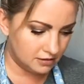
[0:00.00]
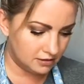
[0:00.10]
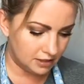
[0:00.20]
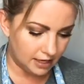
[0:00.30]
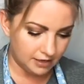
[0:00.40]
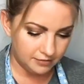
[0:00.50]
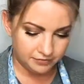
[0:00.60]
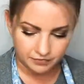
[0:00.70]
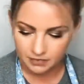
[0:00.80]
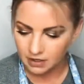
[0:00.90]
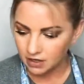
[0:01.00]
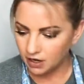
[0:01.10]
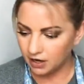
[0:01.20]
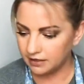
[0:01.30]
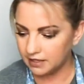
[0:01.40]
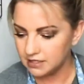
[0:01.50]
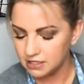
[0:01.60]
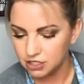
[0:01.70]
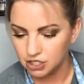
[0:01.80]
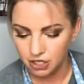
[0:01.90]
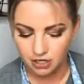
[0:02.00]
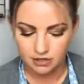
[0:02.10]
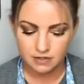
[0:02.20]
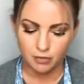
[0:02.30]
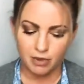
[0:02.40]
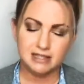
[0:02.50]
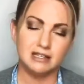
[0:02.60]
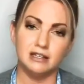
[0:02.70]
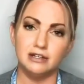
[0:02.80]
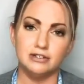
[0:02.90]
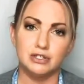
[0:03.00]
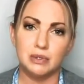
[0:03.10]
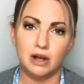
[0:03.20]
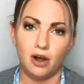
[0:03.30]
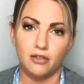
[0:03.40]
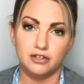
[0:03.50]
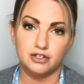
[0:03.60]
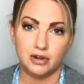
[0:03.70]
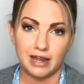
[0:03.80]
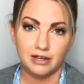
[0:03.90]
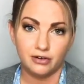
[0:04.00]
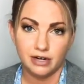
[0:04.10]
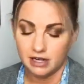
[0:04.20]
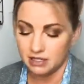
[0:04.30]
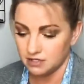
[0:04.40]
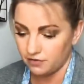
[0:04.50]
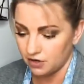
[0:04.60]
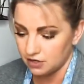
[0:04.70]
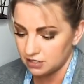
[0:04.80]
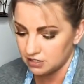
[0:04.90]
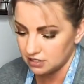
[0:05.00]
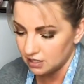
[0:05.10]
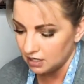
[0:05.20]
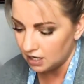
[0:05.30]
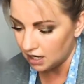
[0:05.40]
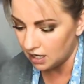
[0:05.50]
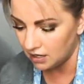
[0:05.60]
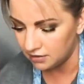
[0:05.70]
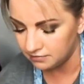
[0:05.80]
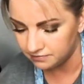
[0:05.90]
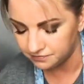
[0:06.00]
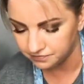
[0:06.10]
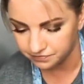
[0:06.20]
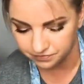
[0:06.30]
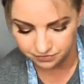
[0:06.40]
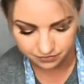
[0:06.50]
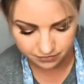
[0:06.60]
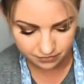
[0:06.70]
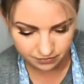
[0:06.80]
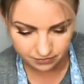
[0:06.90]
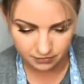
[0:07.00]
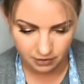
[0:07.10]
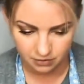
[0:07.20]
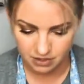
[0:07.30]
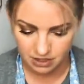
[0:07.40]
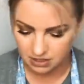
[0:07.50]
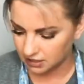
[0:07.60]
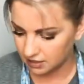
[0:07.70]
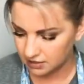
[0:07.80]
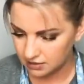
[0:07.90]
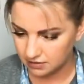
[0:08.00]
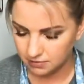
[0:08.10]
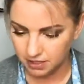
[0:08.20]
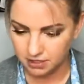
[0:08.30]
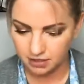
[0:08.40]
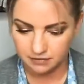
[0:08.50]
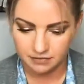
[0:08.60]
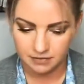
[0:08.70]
Got it? All right, that's the sugar. So basically you're doing all the dry ingredients first. Was that a sneeze? Bless you.